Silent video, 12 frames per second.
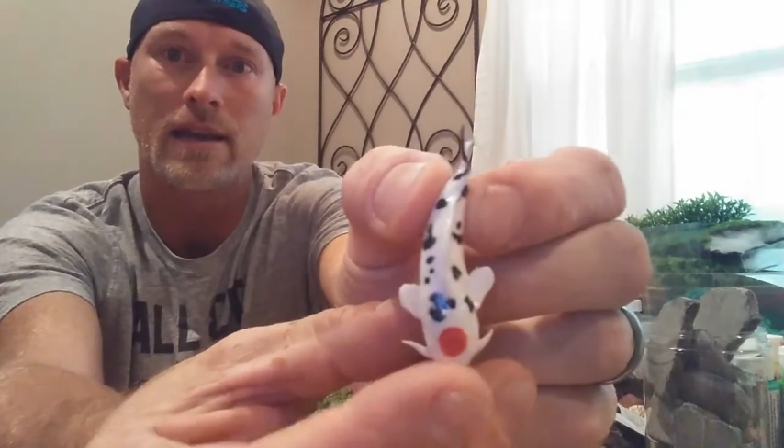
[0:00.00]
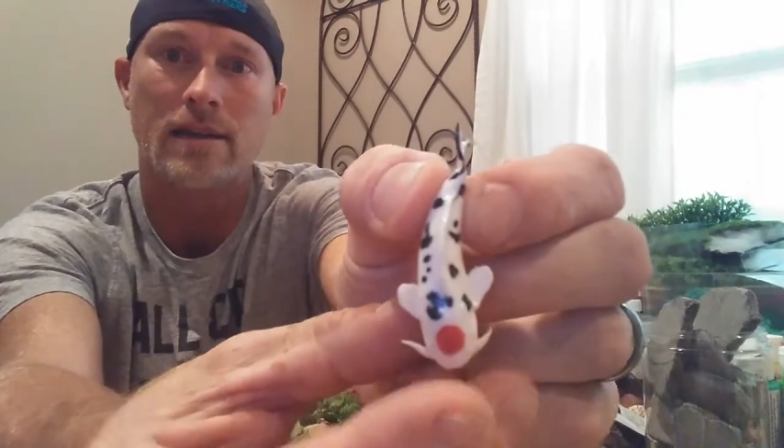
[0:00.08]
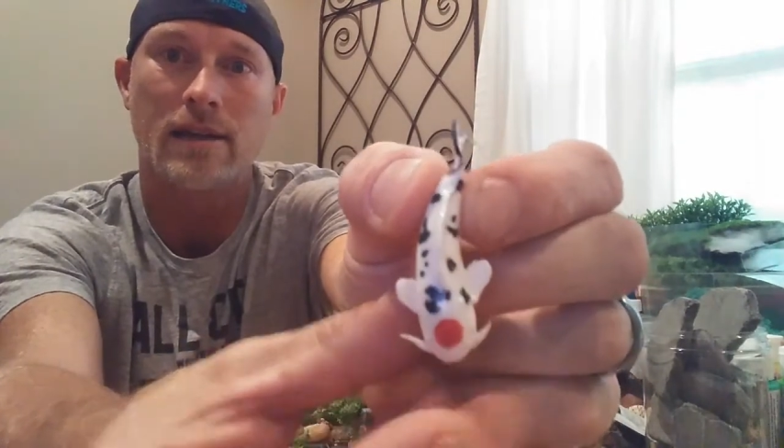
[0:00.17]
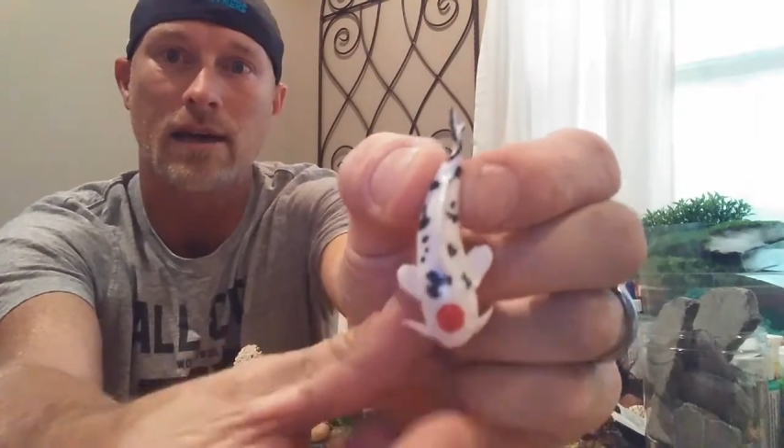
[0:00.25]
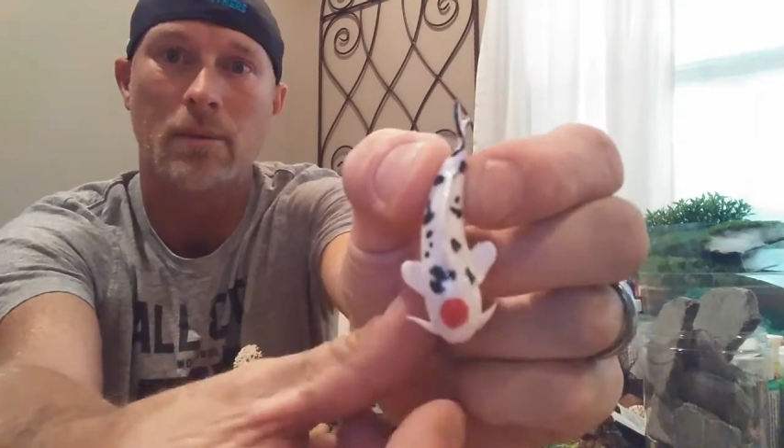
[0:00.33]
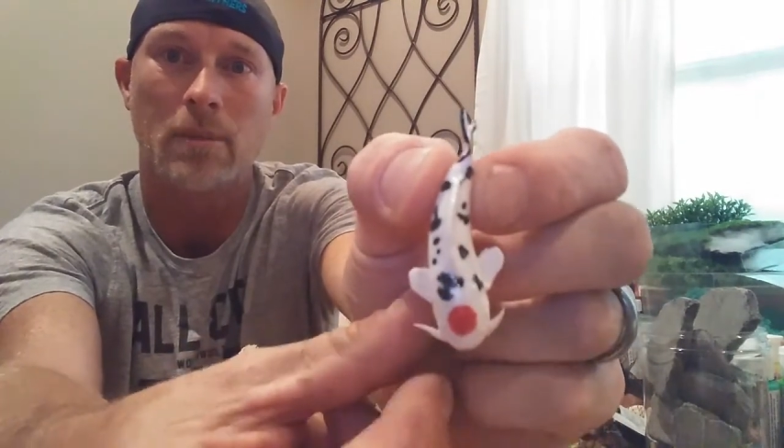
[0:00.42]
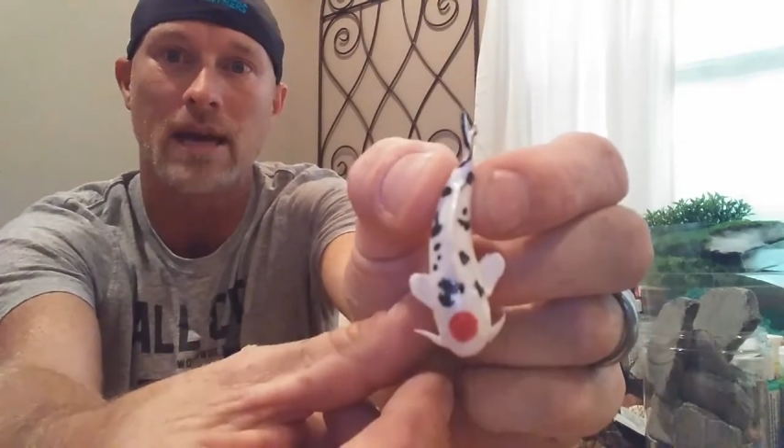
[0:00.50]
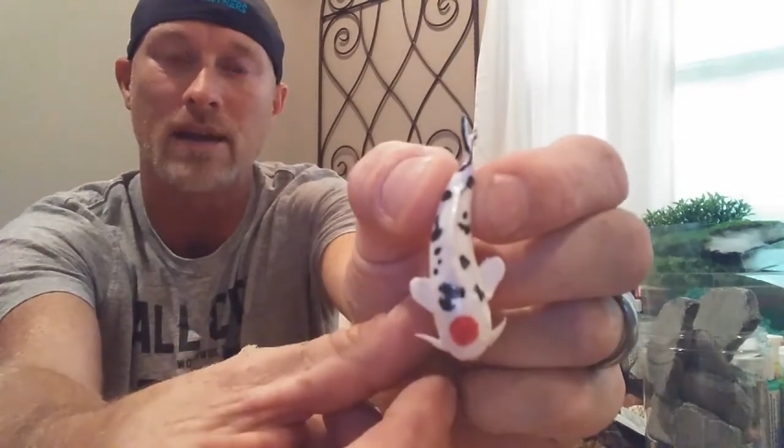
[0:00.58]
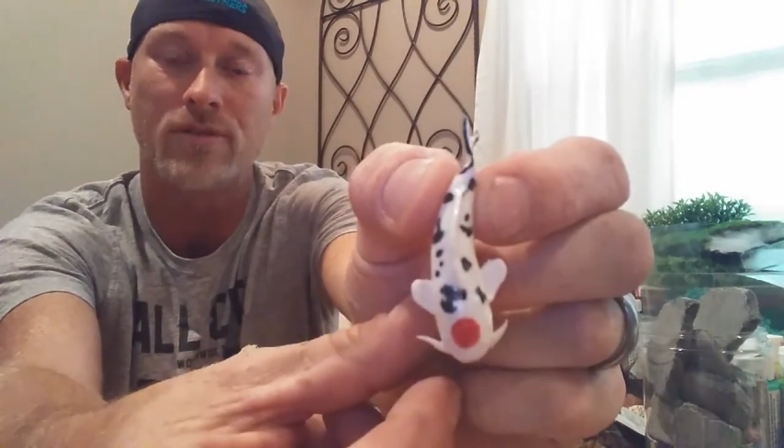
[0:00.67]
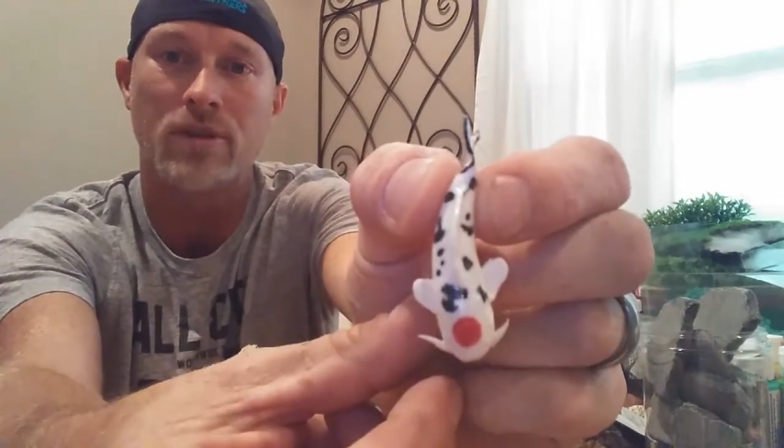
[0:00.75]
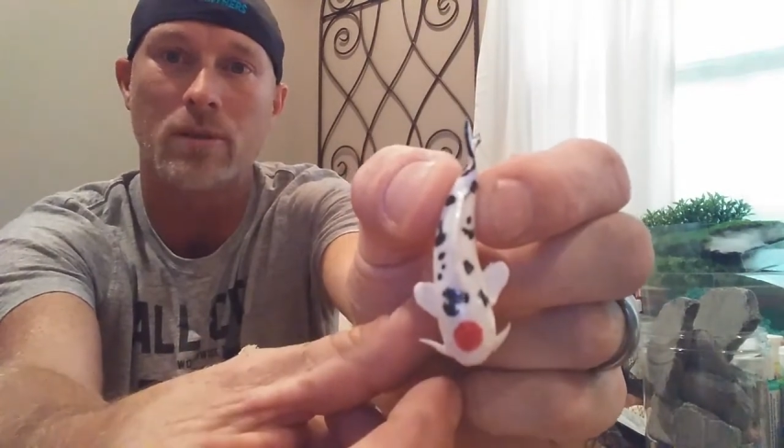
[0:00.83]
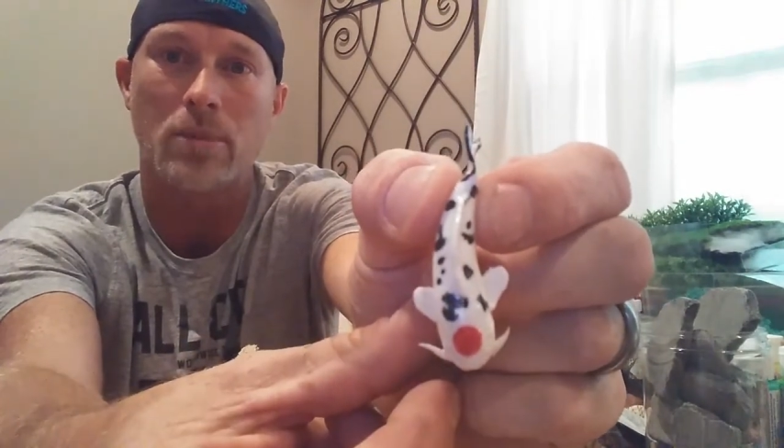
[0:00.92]
and
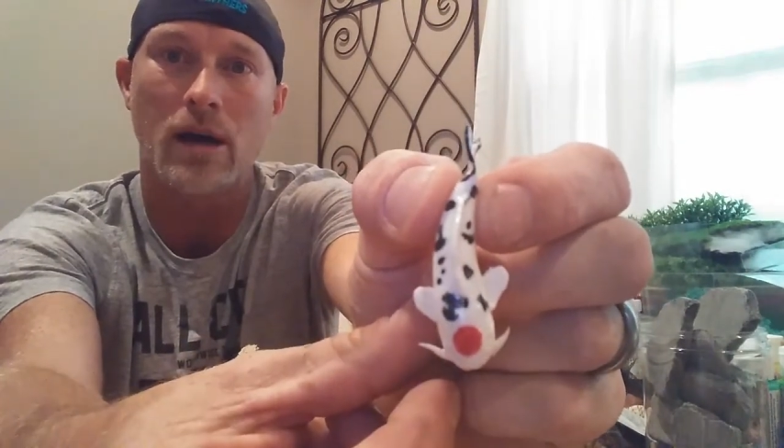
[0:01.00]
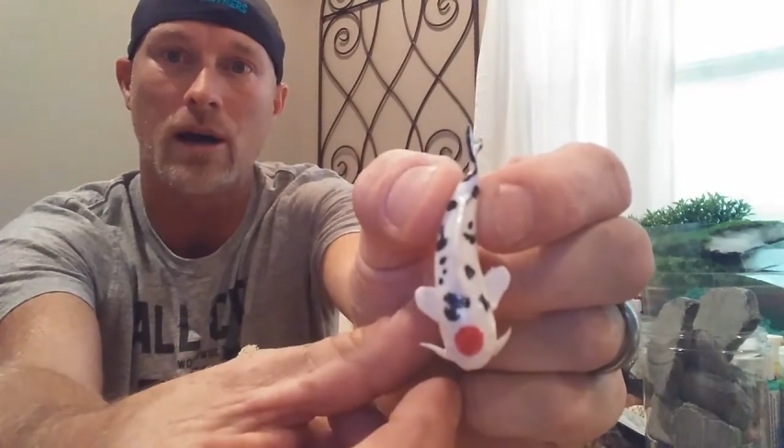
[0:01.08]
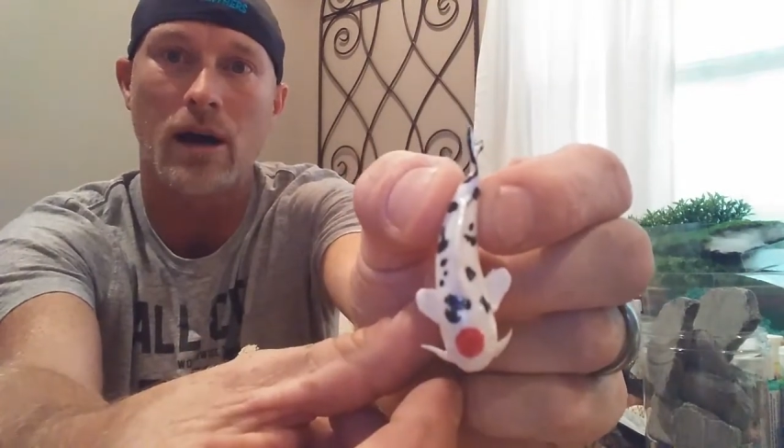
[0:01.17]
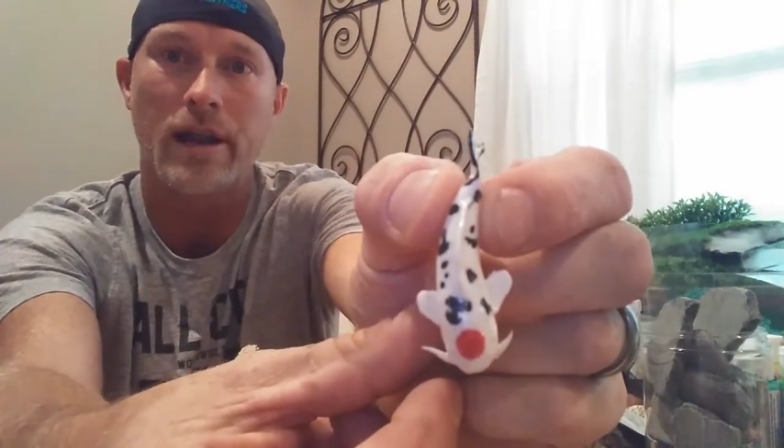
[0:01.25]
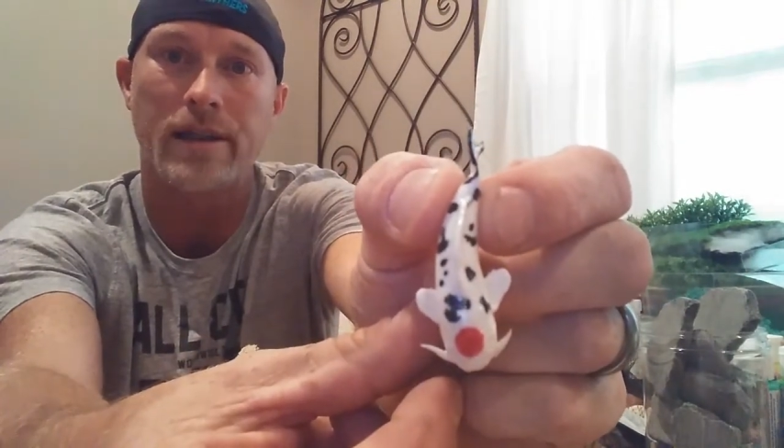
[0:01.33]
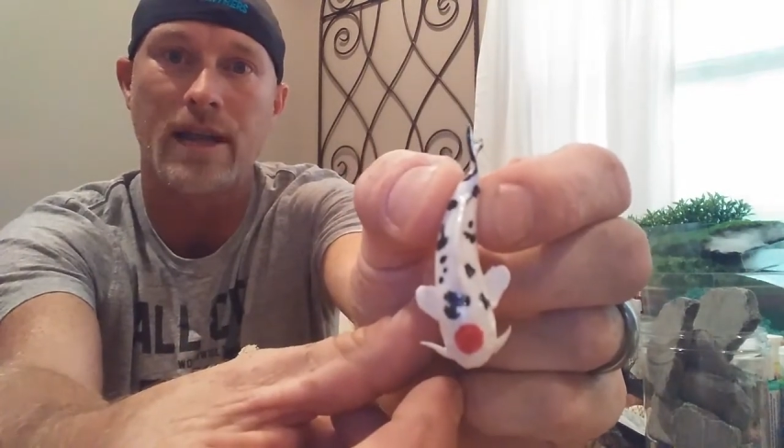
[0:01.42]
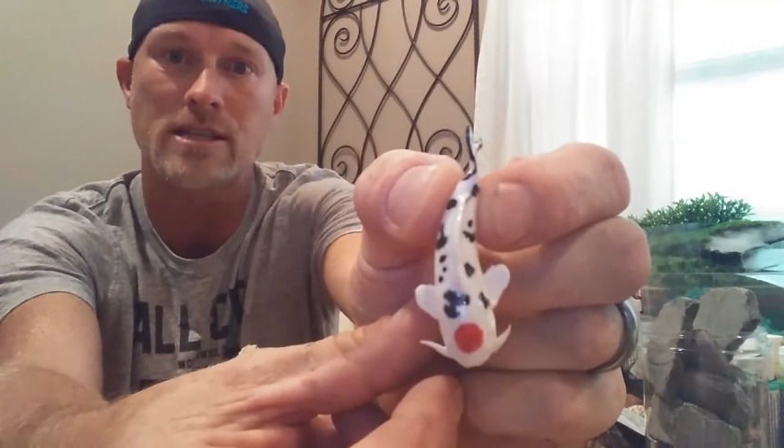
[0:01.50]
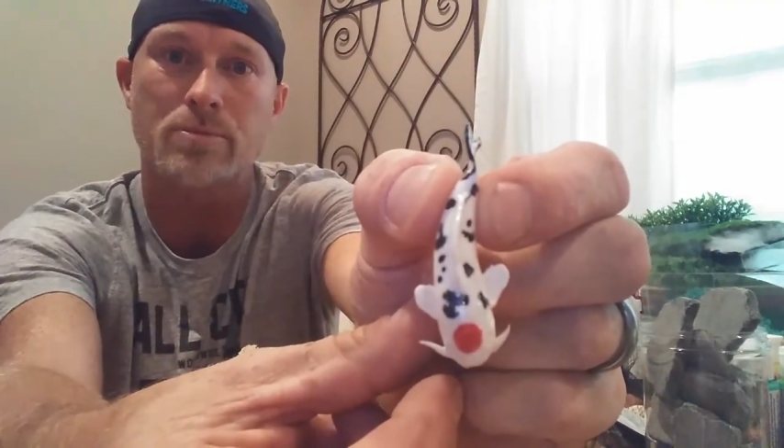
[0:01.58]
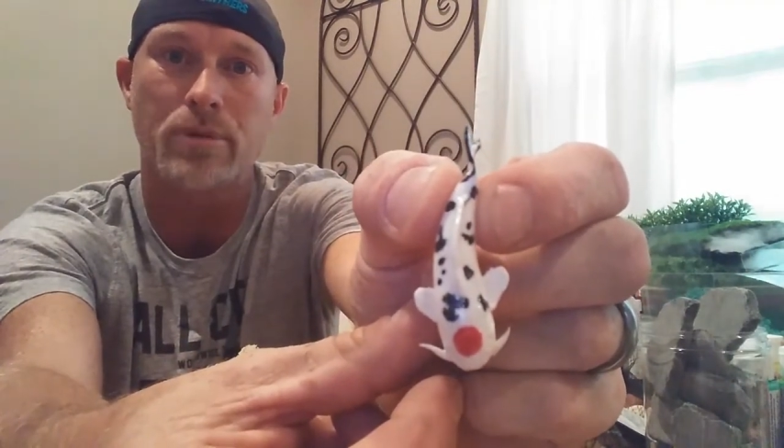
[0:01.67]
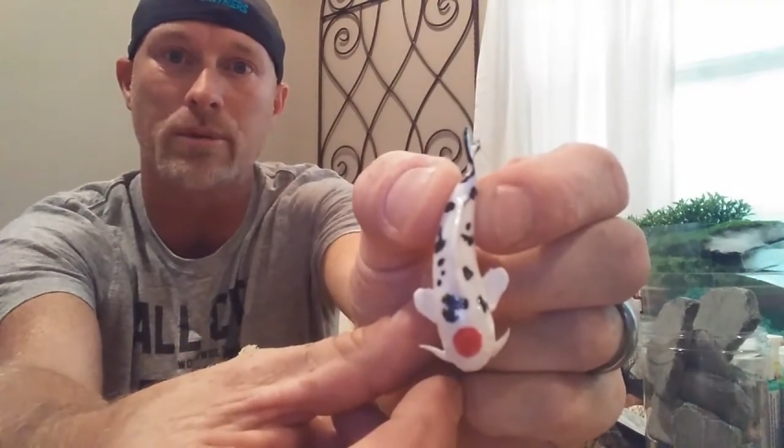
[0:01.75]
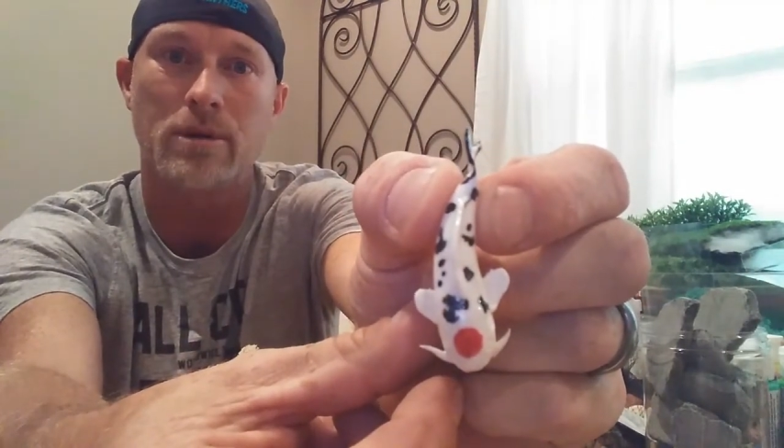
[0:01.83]
made for the pond.